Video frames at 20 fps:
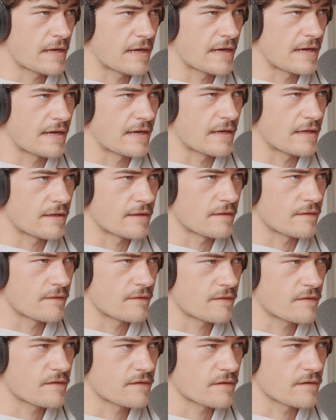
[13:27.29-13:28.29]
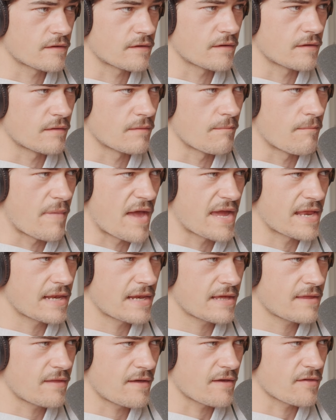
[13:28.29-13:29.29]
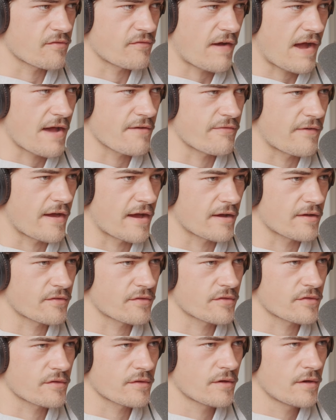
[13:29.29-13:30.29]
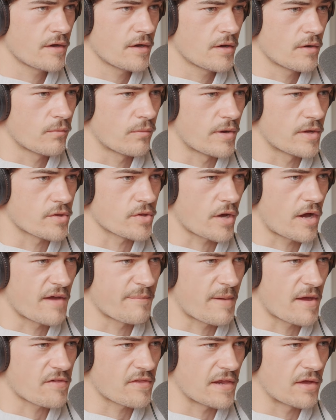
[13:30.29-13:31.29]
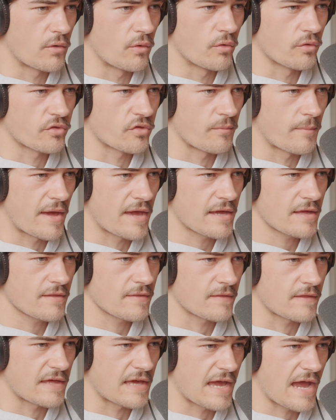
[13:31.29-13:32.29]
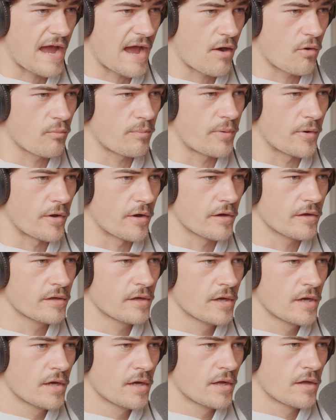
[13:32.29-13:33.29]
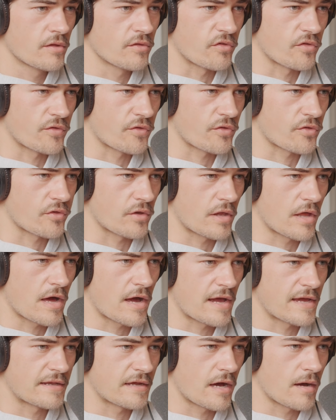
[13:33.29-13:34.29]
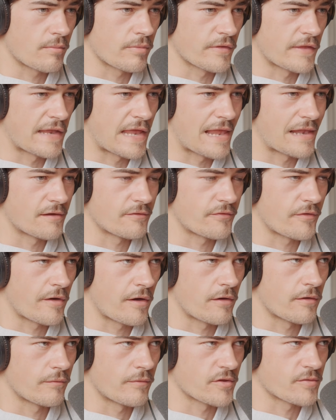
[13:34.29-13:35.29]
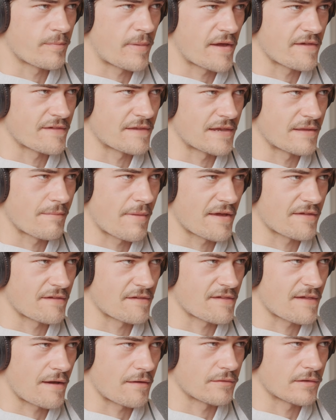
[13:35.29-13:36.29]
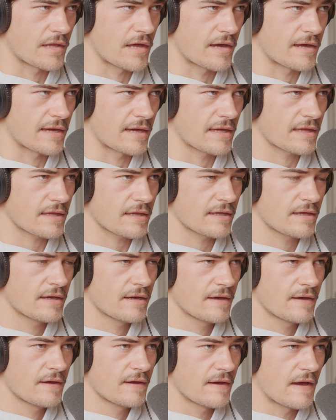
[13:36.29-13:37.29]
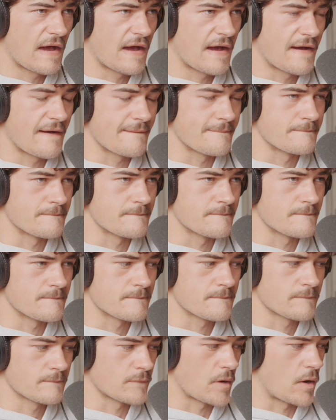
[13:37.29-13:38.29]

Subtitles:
And mainly this Fat Effects, which I basically automate the output to slide up with an LFO, which basically makes it sound like, when